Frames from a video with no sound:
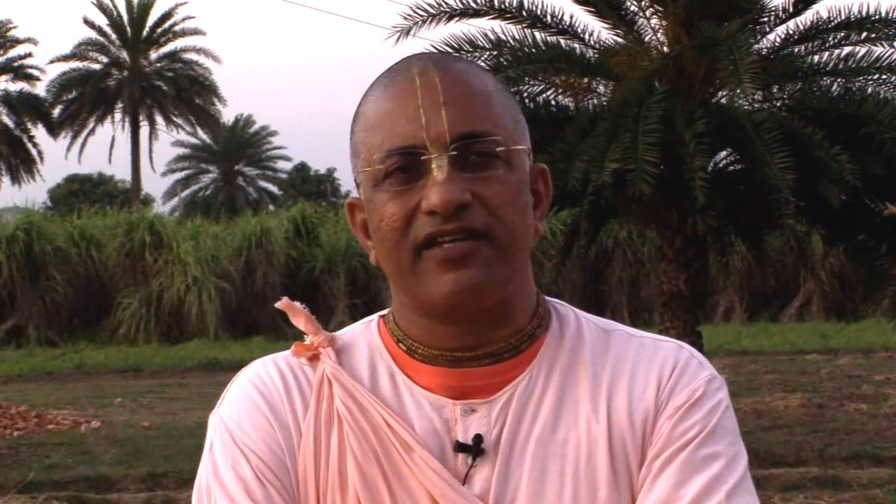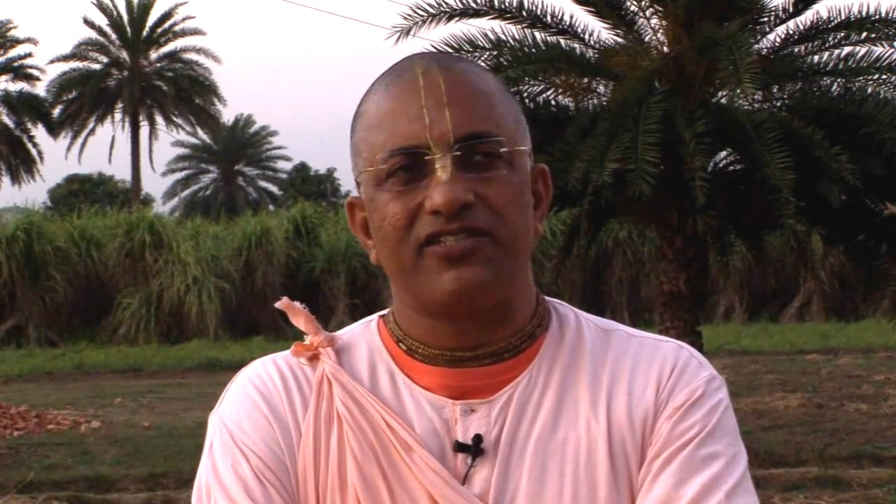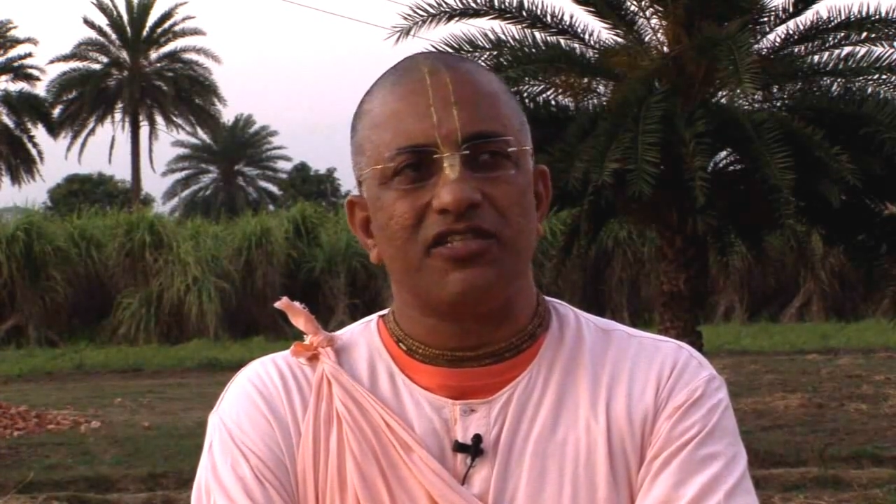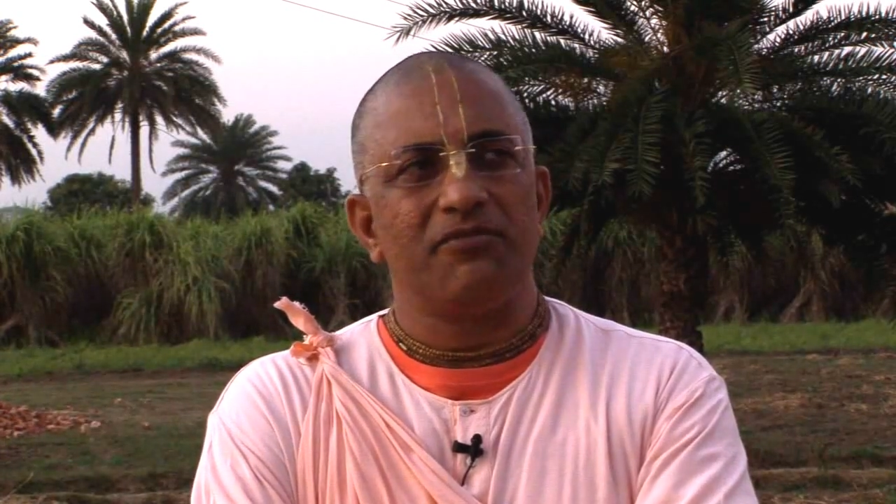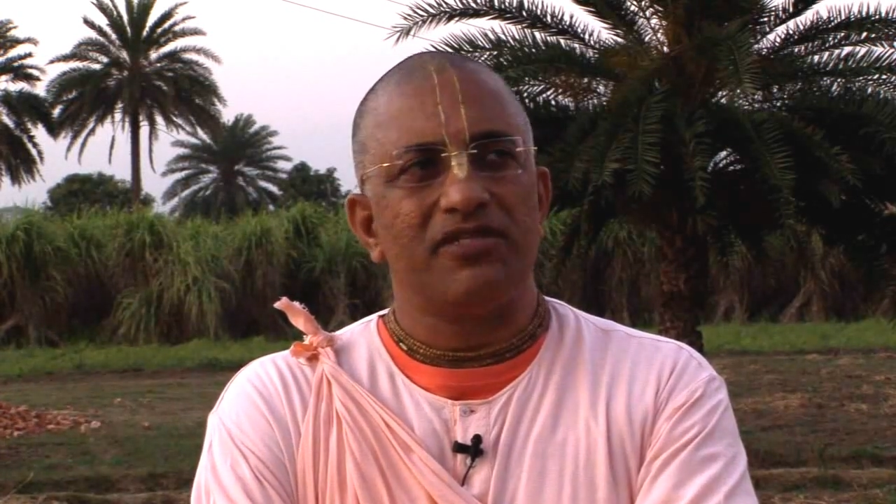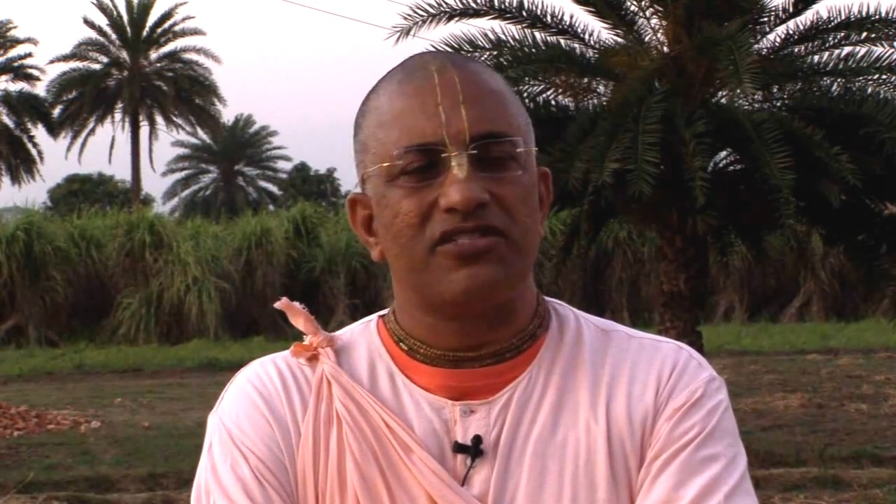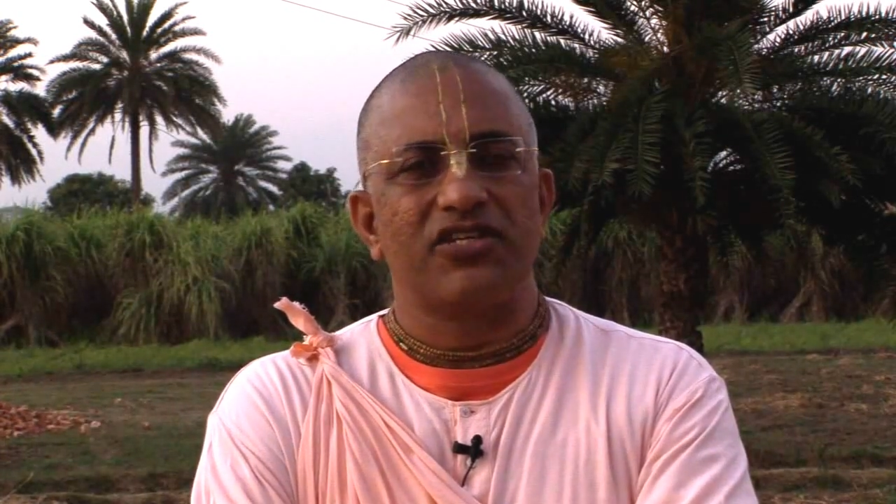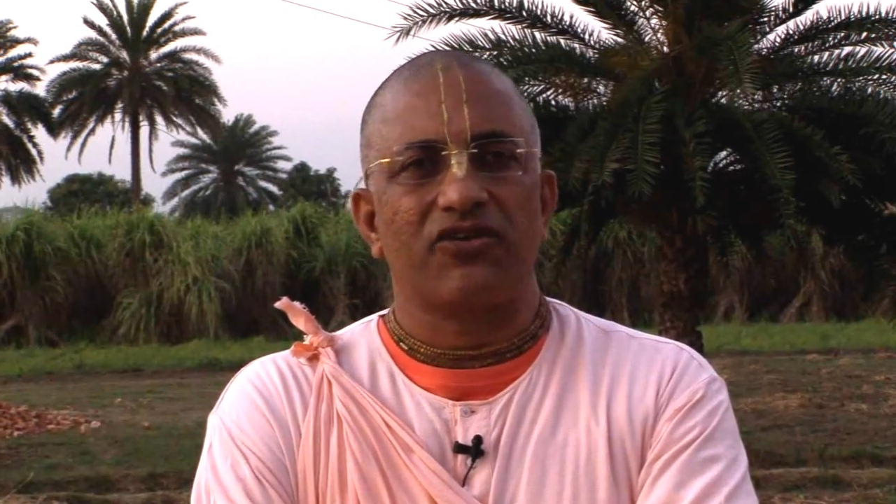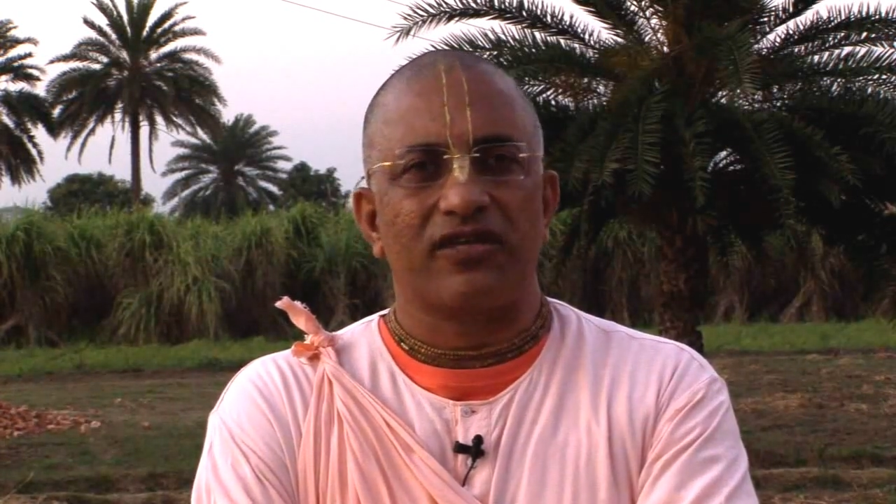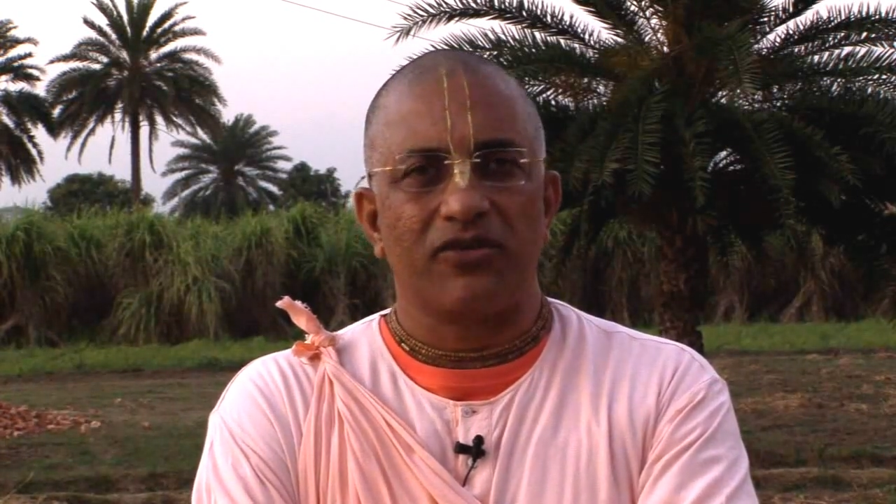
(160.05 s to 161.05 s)
GBC
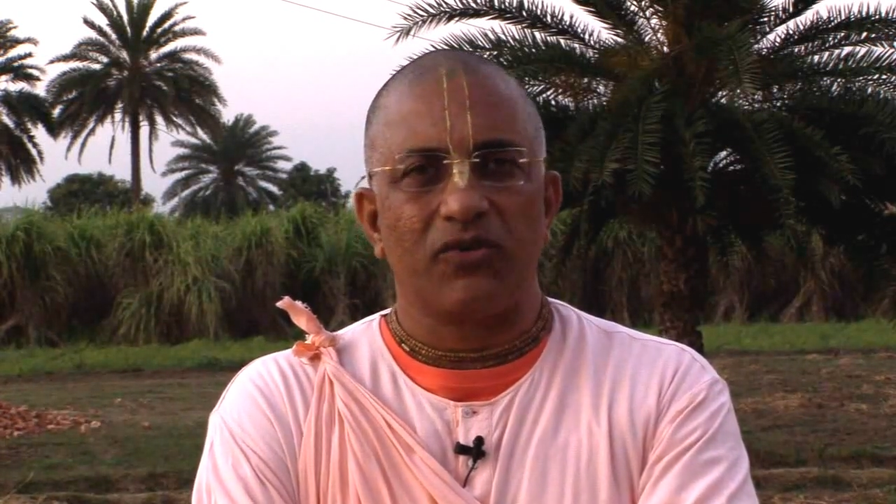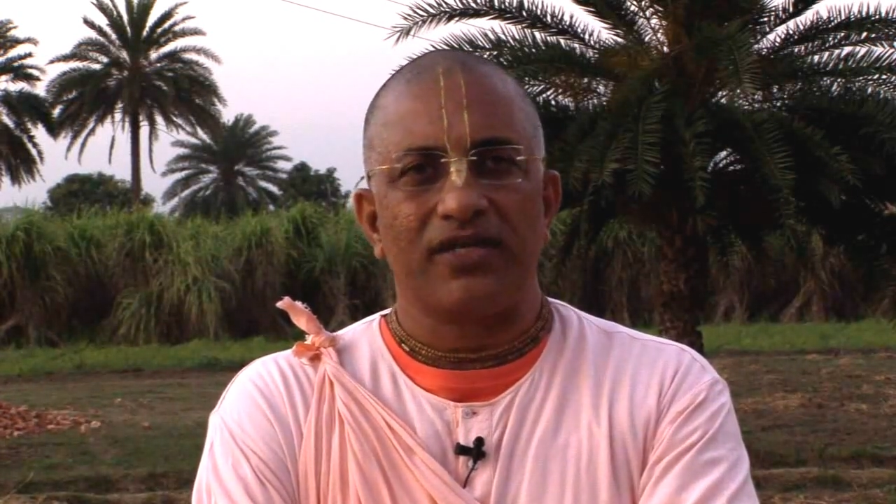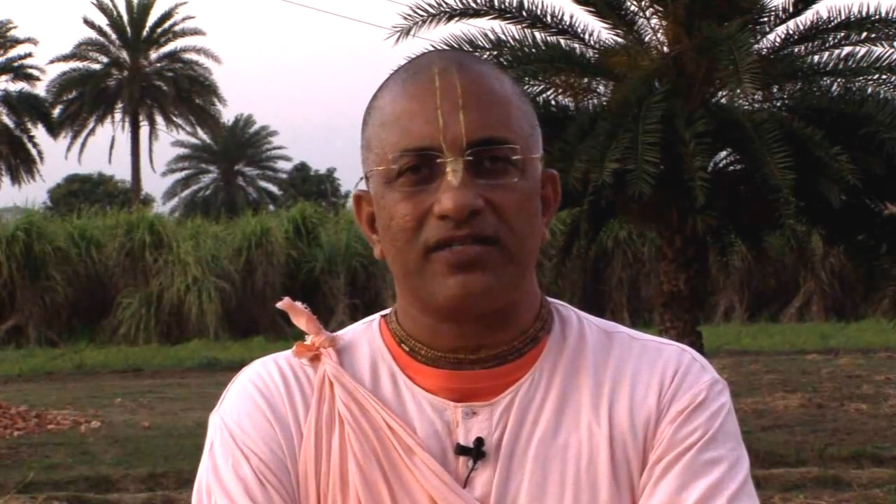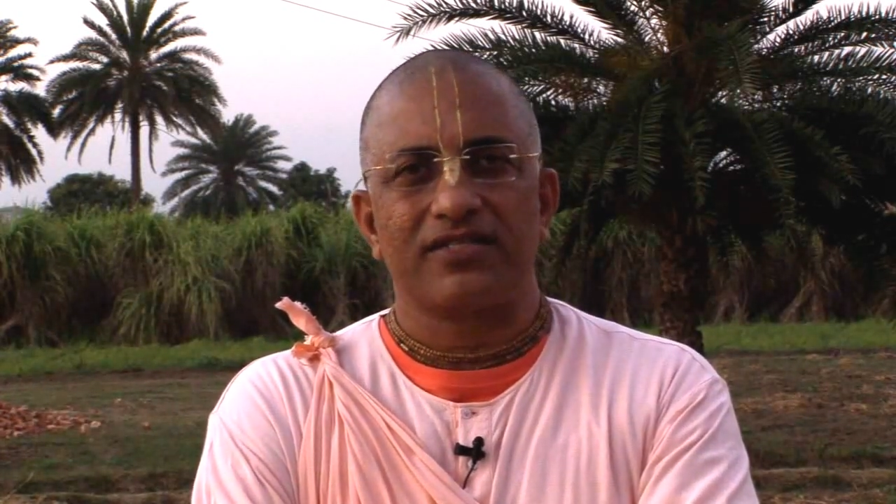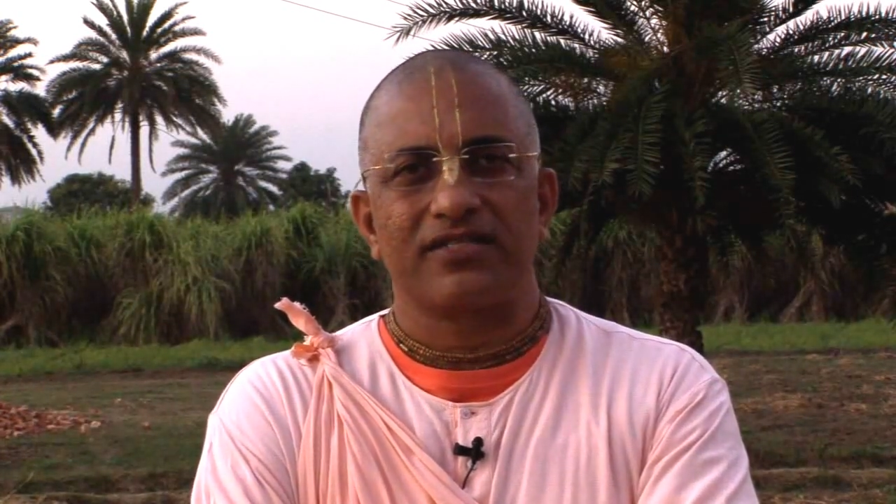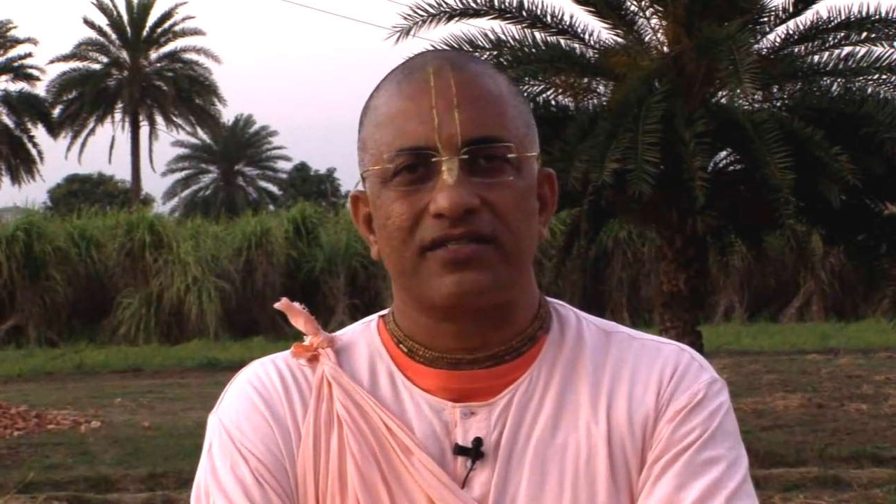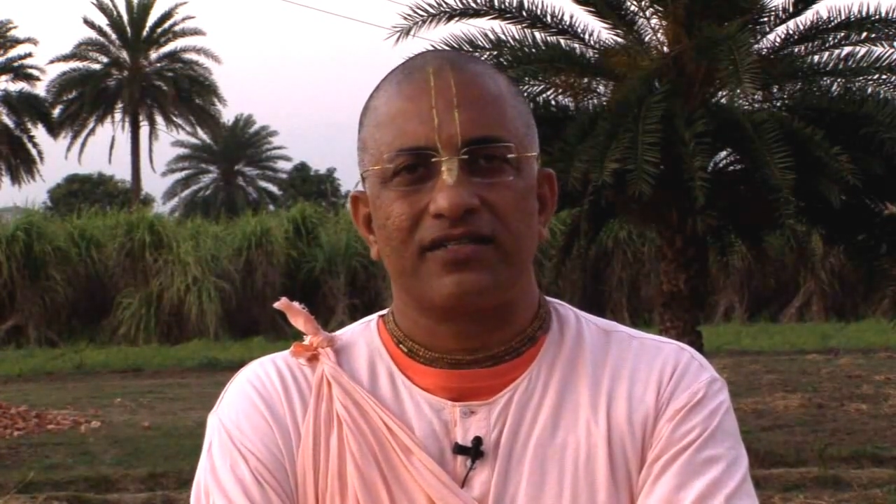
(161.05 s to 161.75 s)
or otherwise,